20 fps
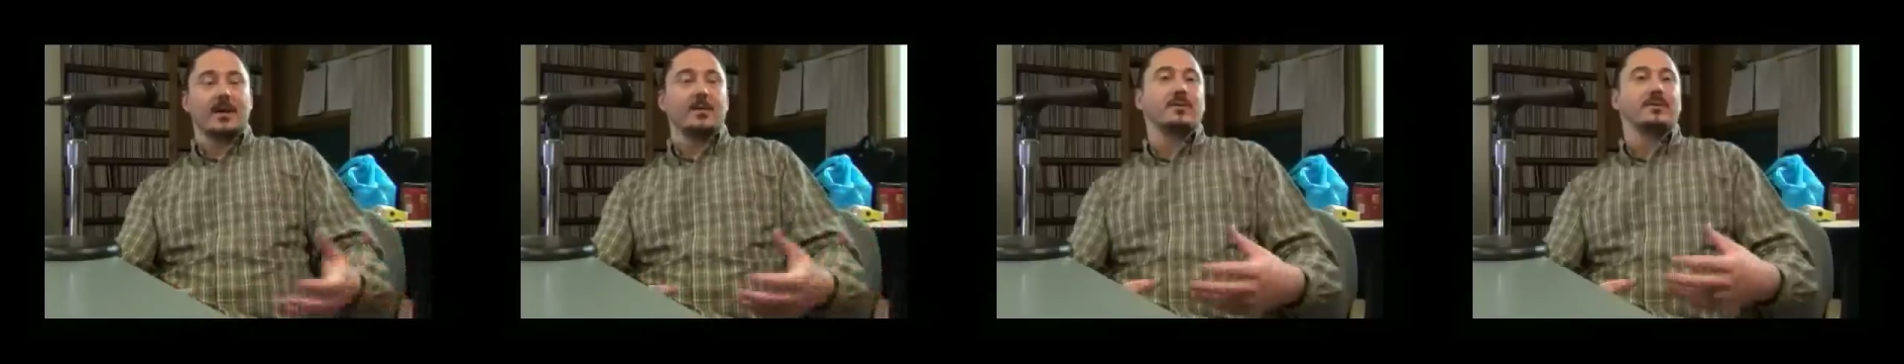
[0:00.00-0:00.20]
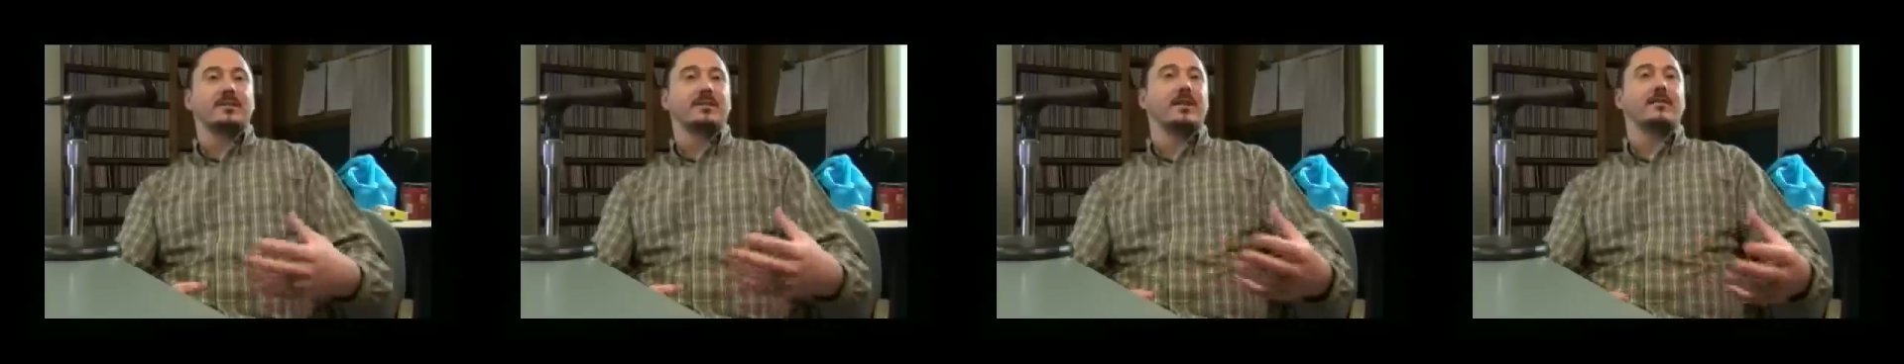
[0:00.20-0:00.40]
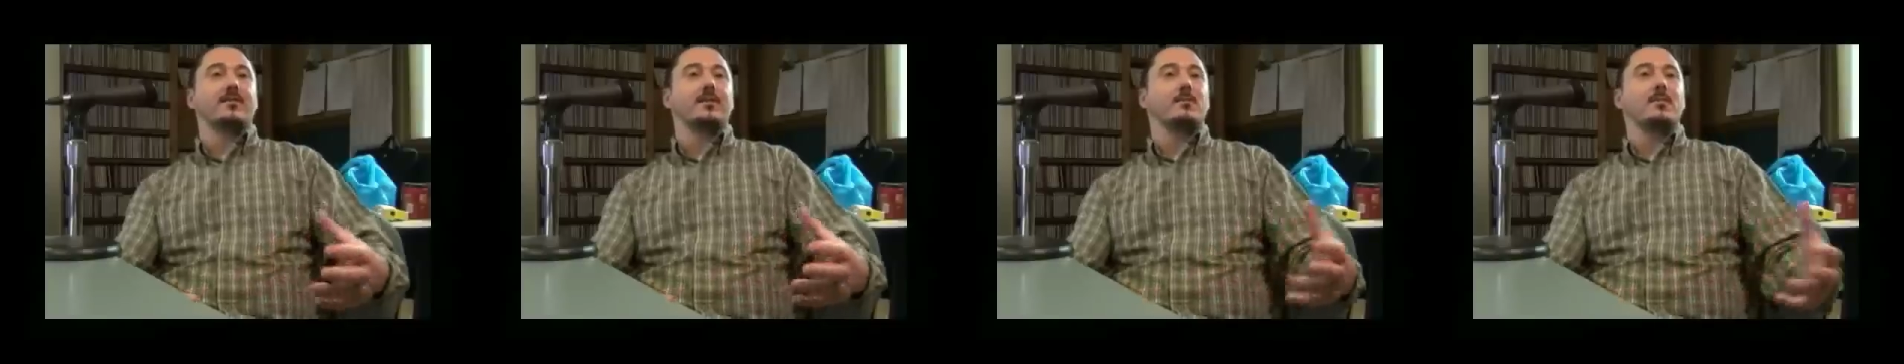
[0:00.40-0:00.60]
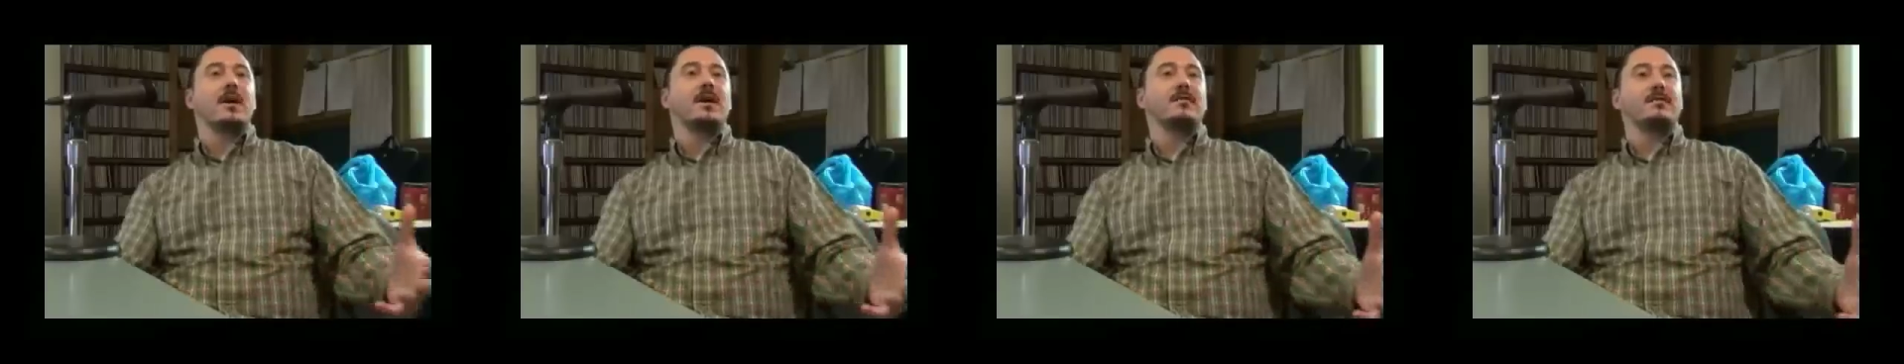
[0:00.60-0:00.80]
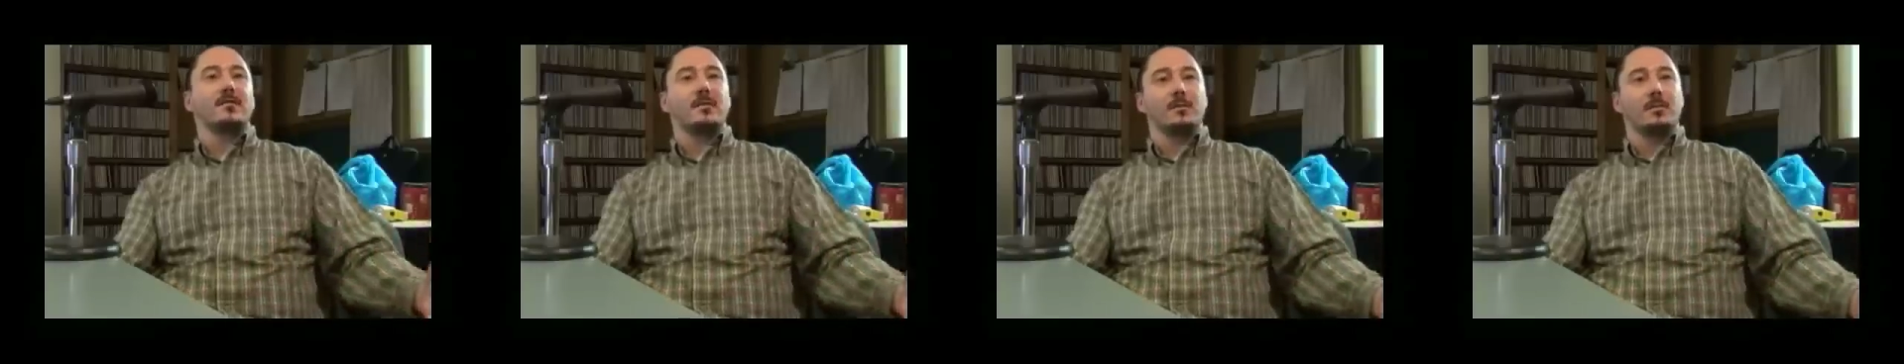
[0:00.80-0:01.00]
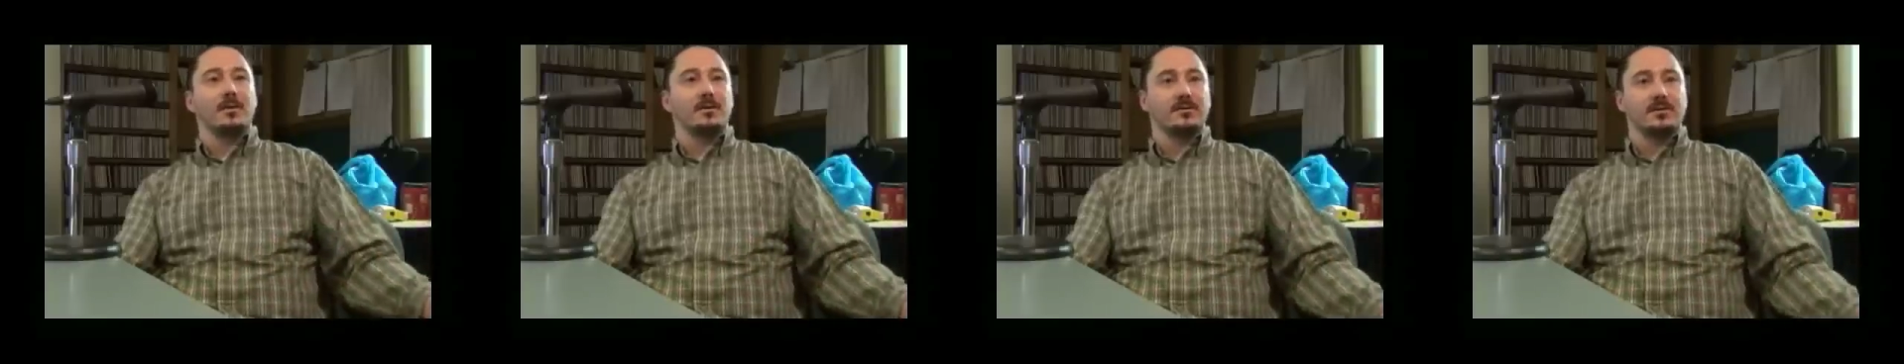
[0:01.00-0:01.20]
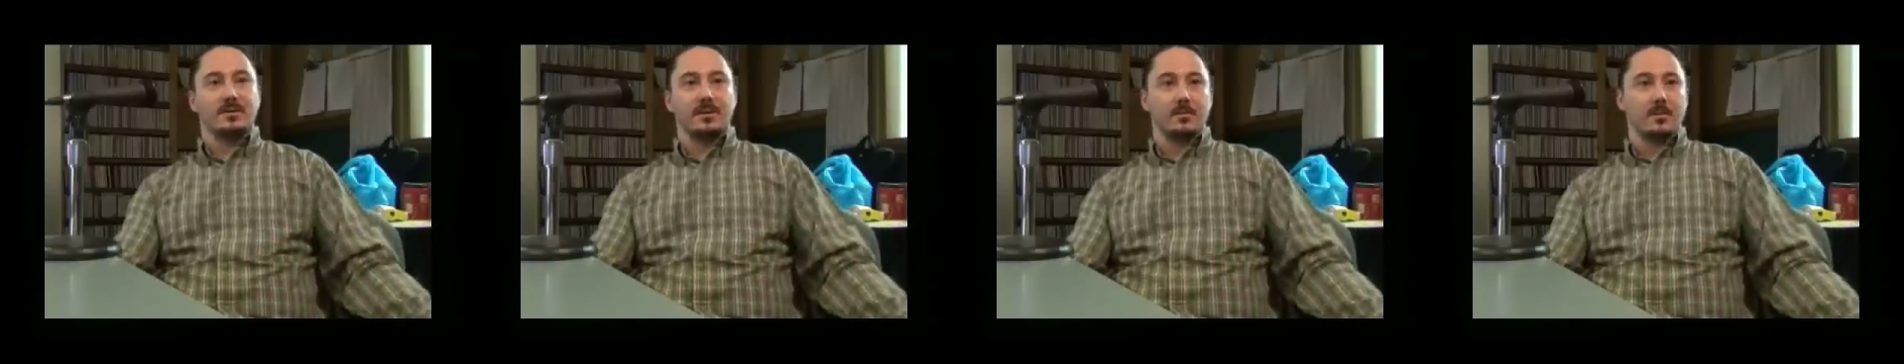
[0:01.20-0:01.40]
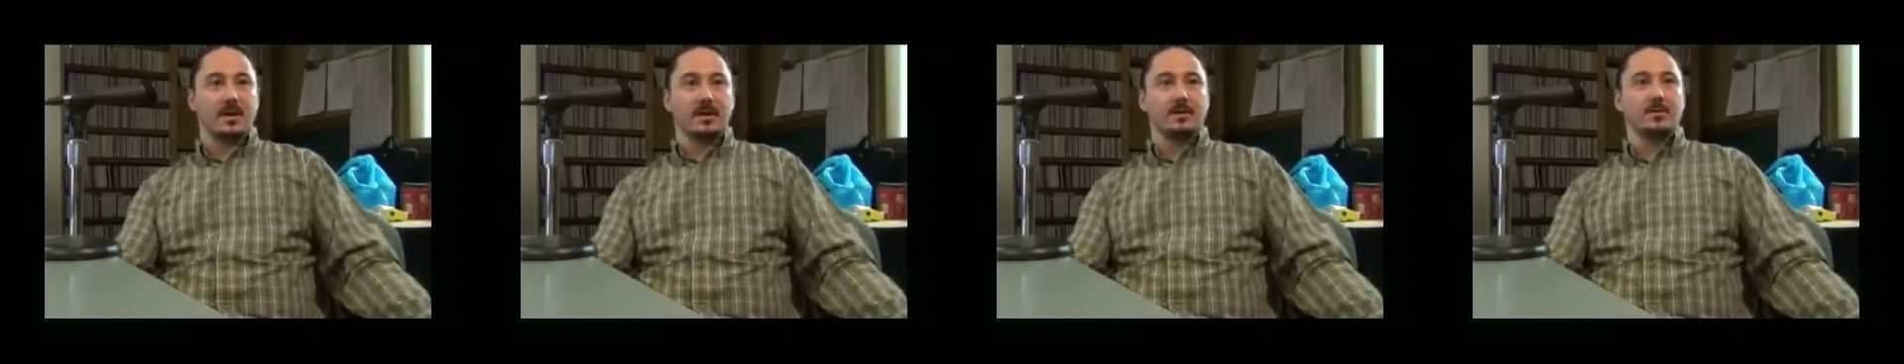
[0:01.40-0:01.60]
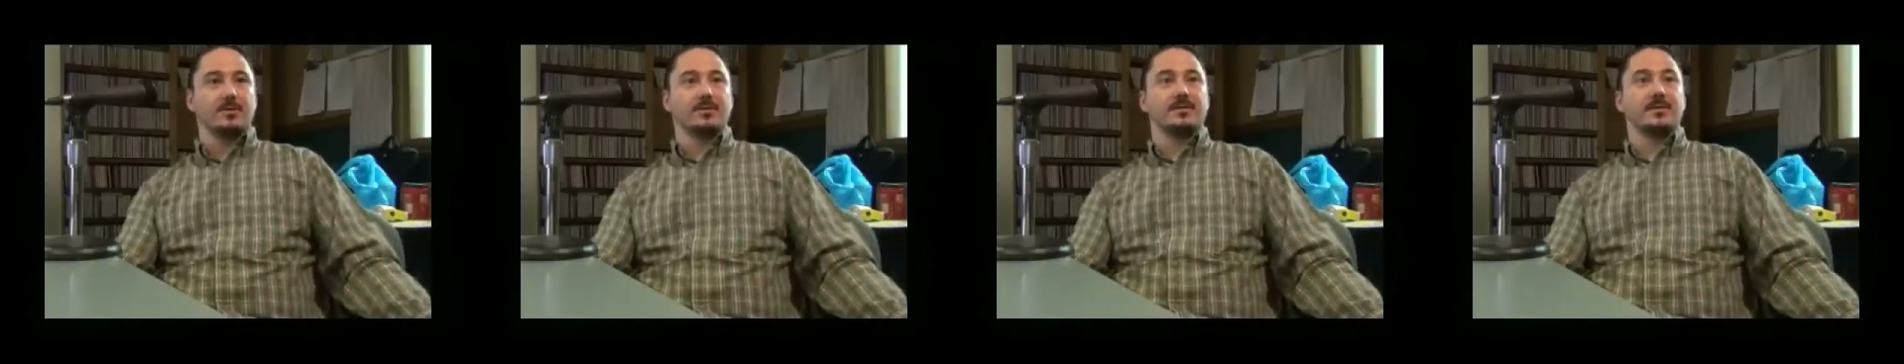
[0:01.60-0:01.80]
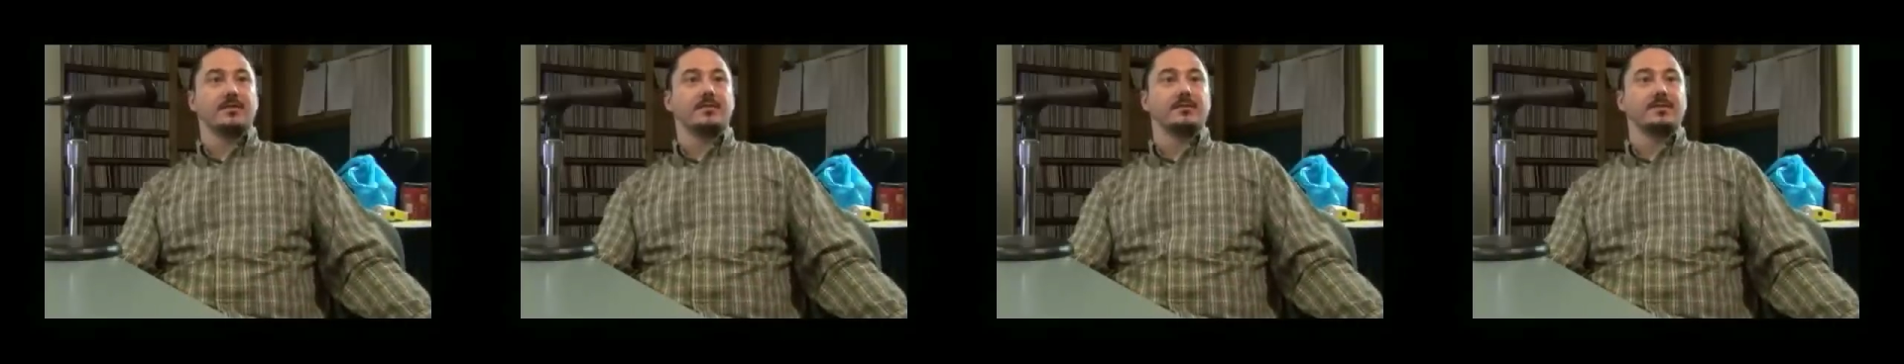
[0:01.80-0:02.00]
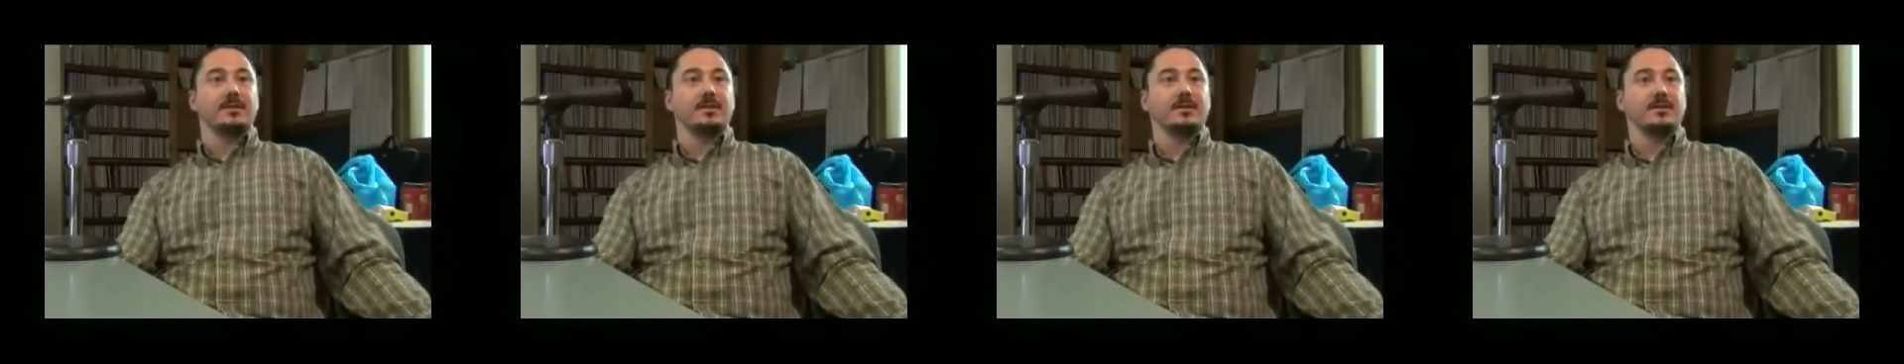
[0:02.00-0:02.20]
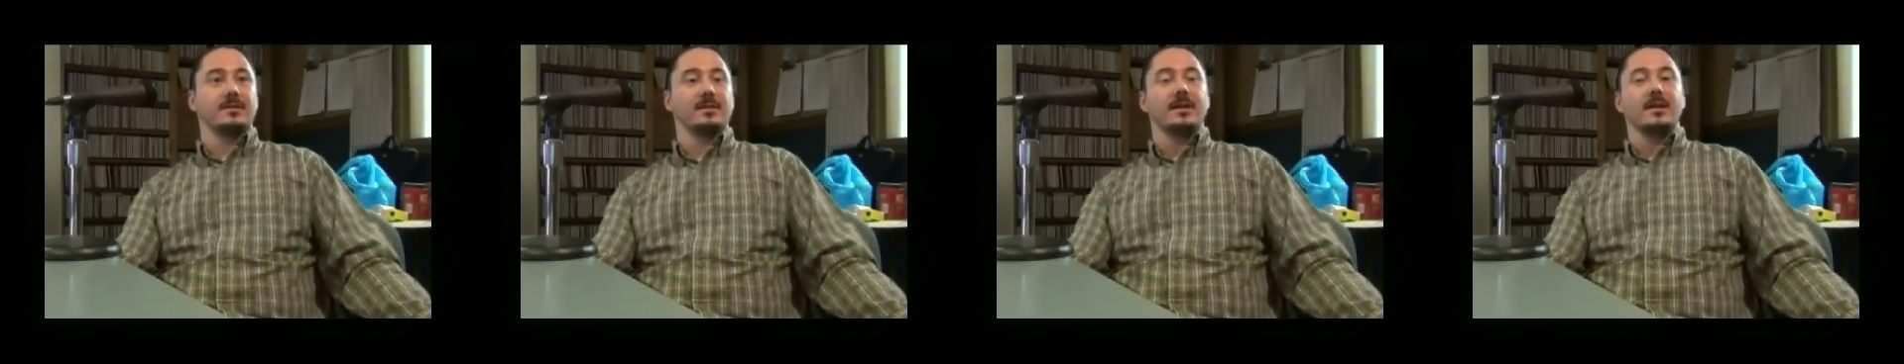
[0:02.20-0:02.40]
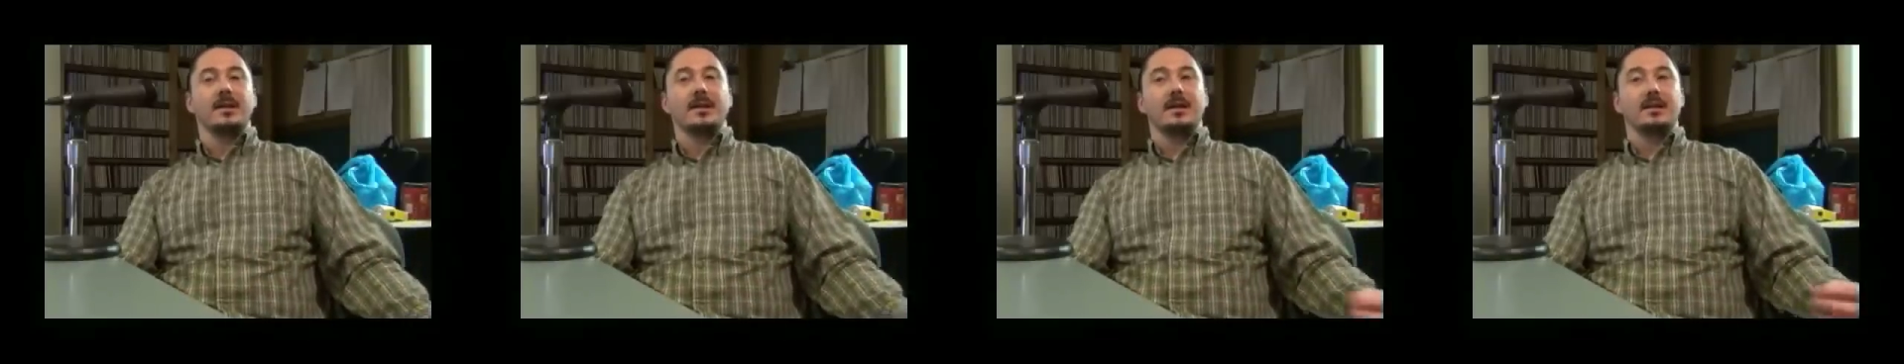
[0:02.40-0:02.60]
That was never meant for emergency medical services.